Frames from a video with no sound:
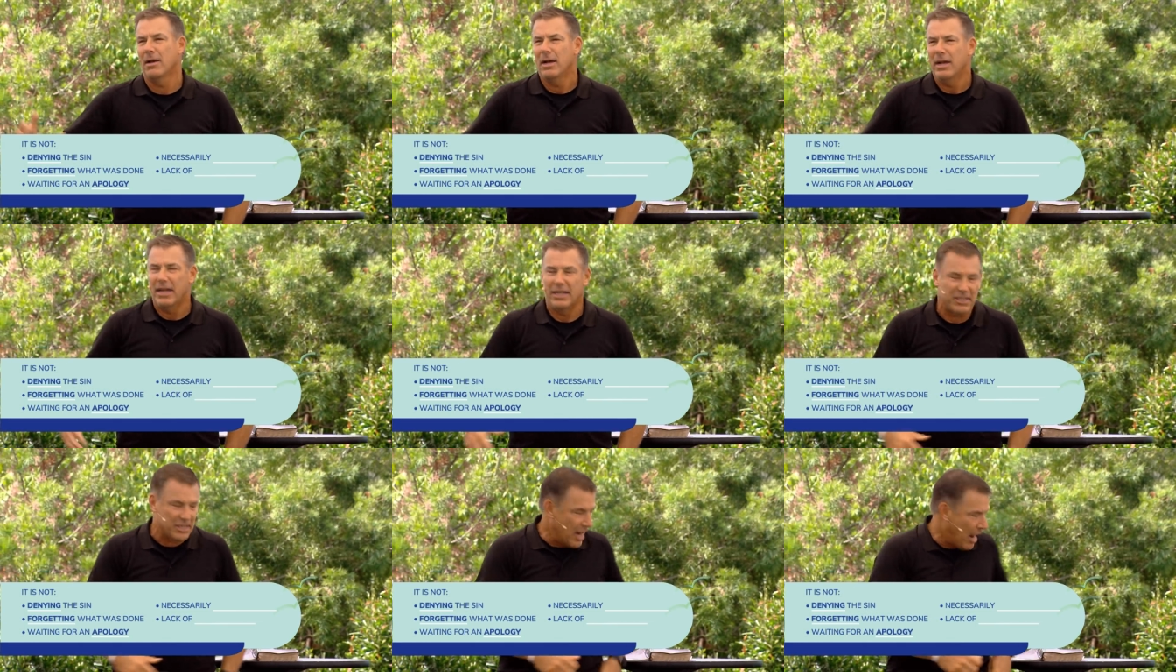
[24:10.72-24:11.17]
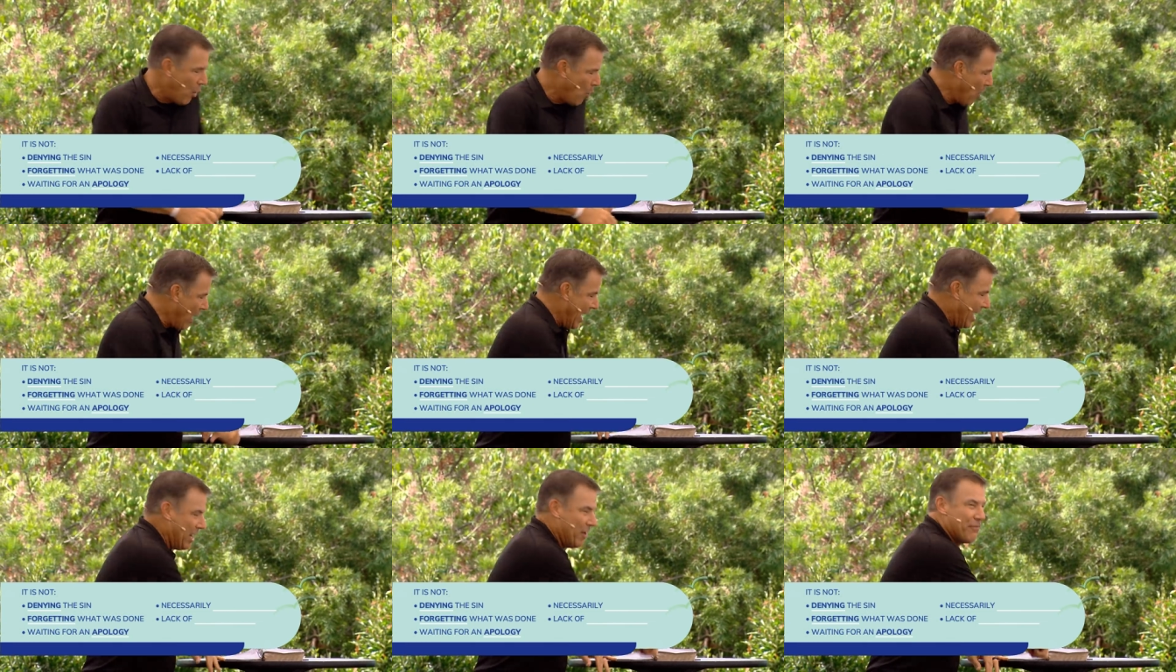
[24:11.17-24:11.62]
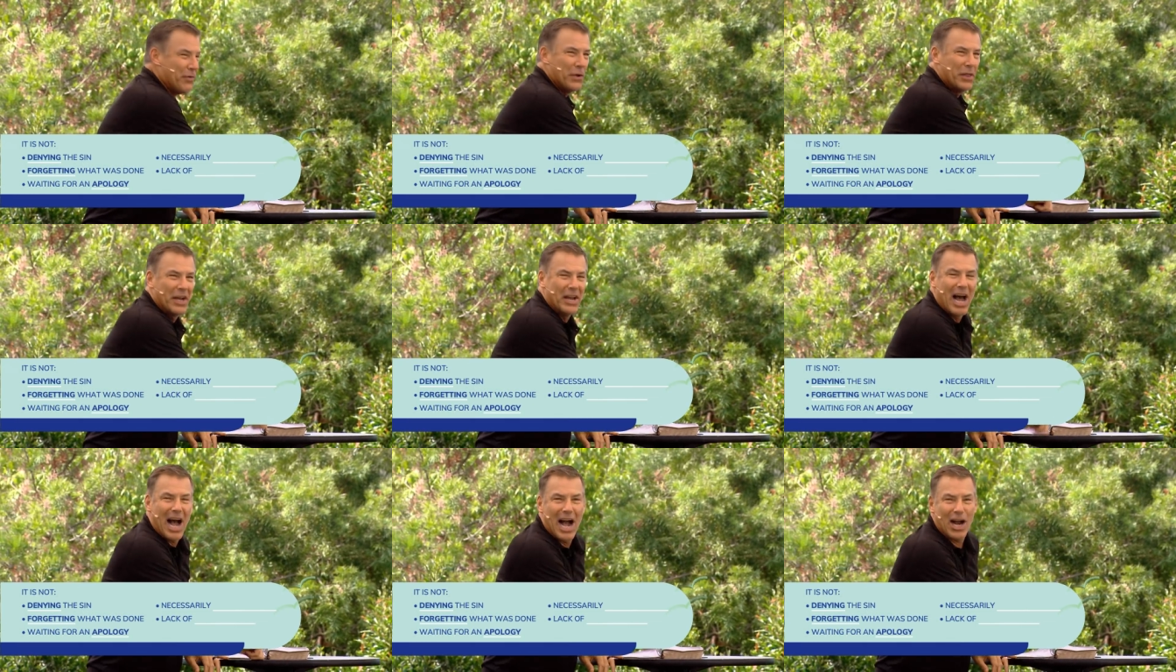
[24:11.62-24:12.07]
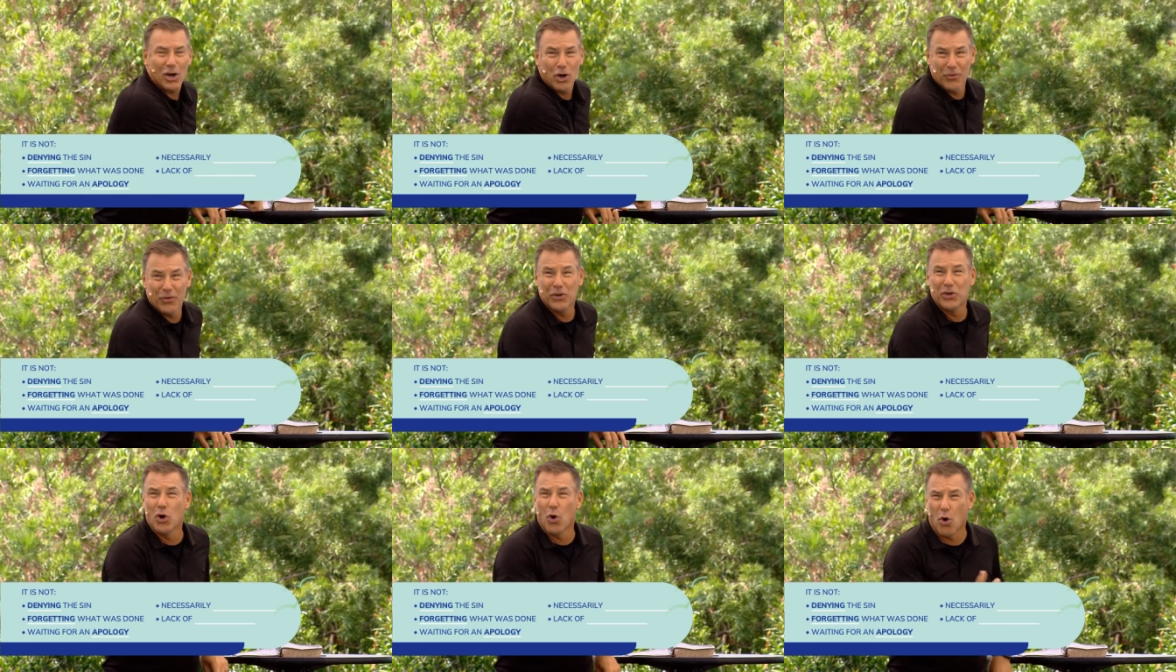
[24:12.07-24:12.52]
It's not waiting for the knock on
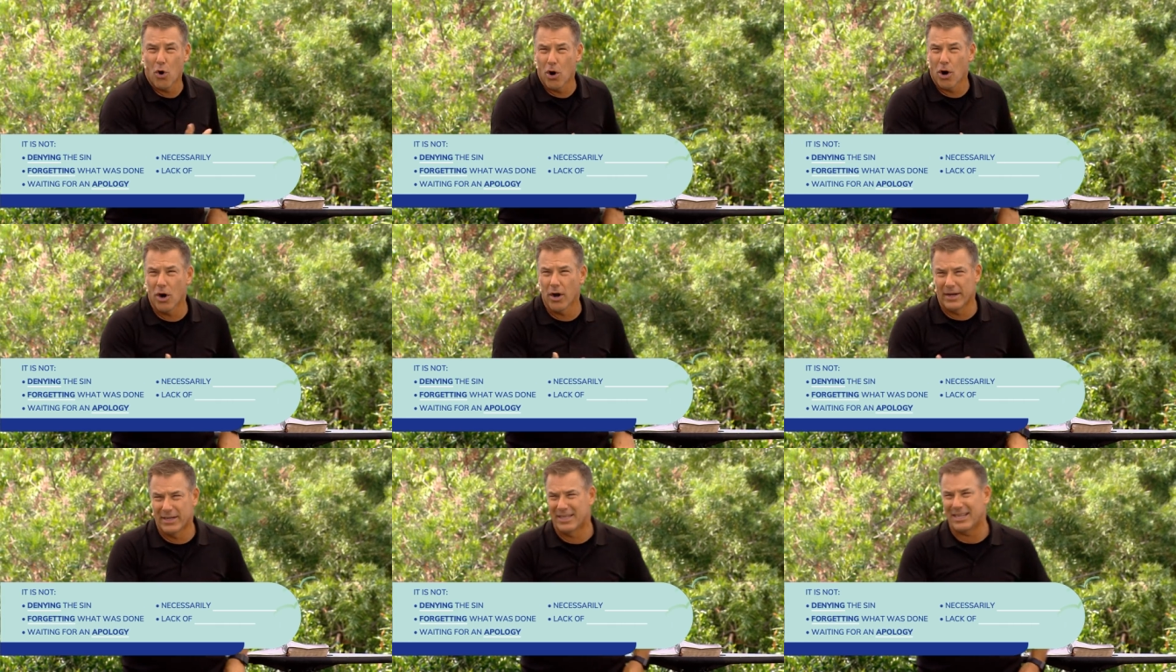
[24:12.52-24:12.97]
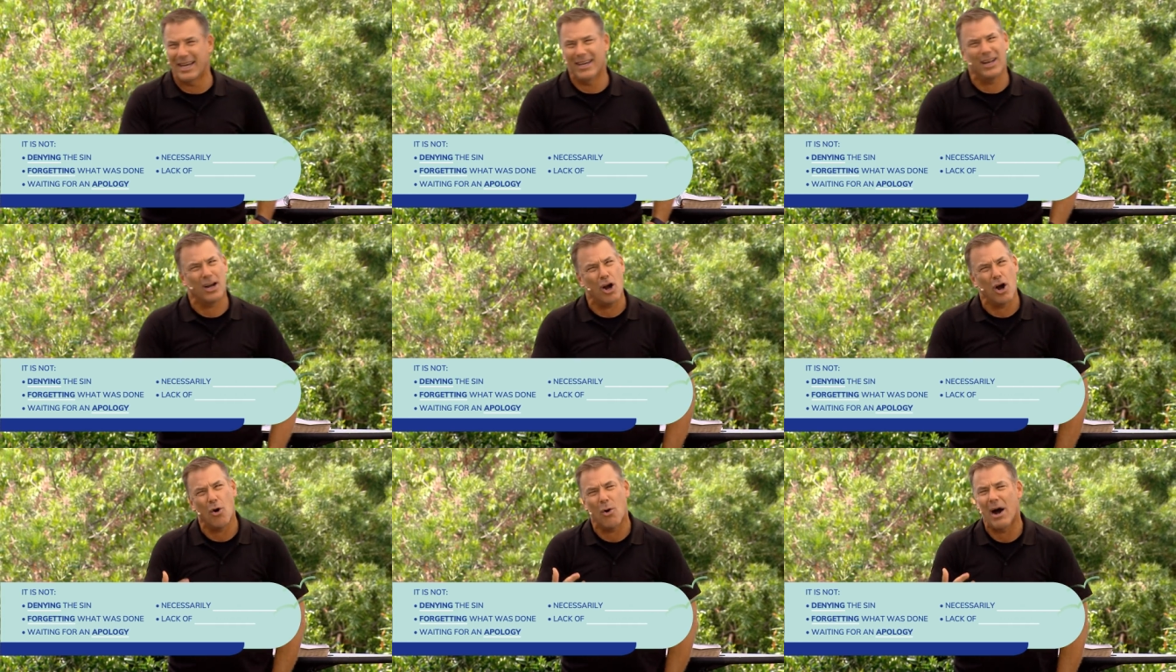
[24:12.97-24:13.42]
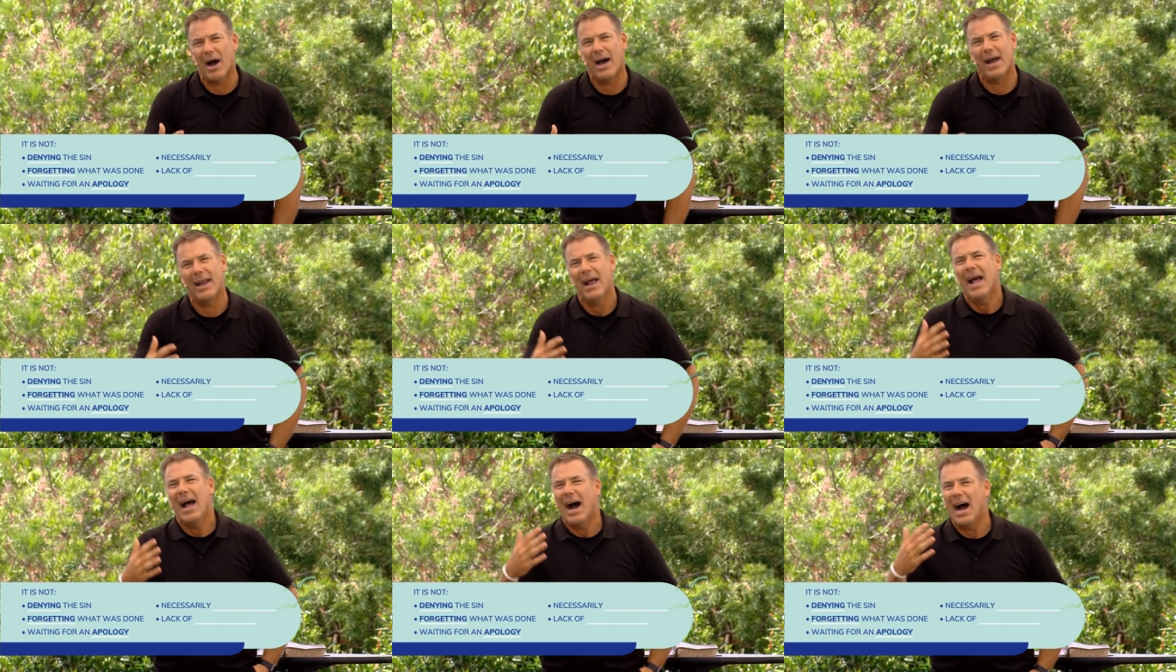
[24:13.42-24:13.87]
the door and say, you know what?